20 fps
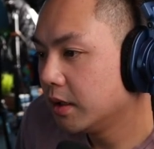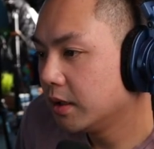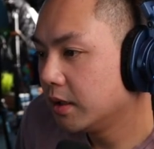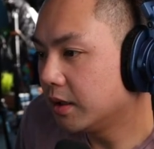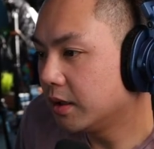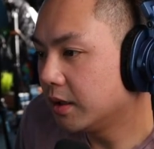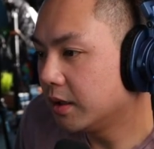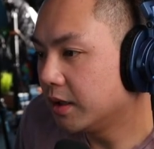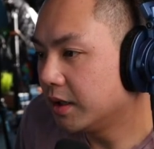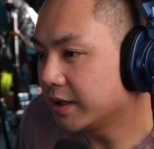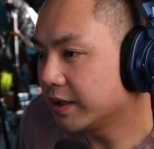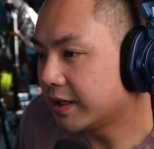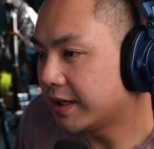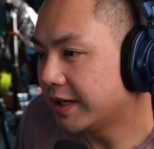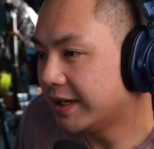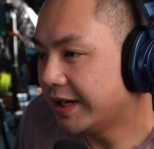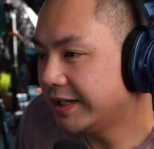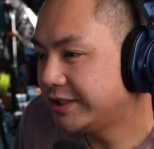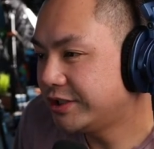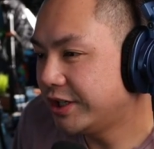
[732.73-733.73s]
Uh, can
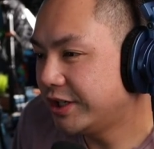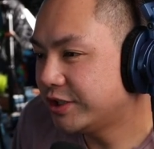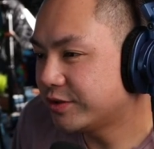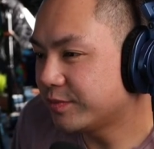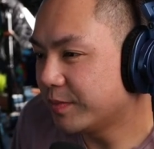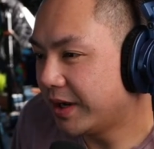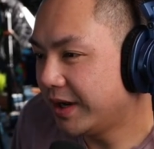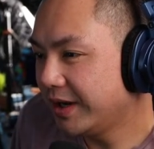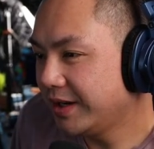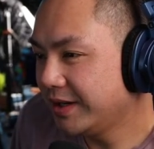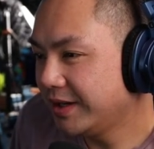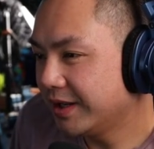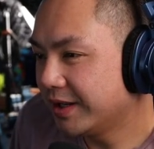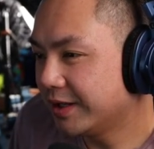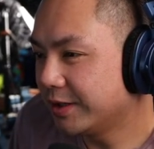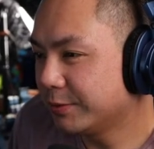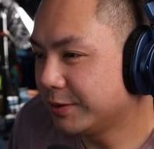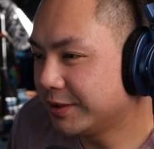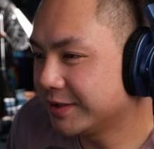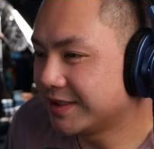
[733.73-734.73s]
I change mine?
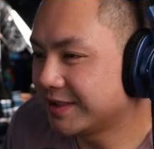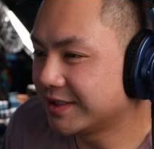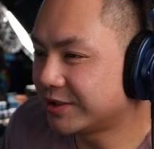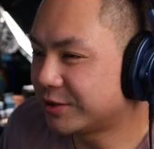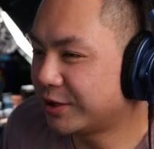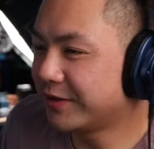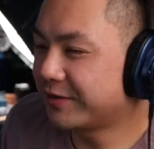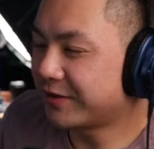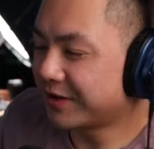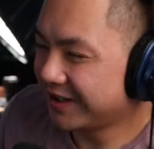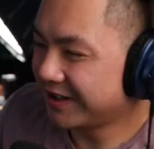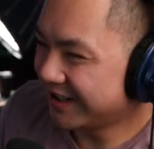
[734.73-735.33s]
L O L says Trevor.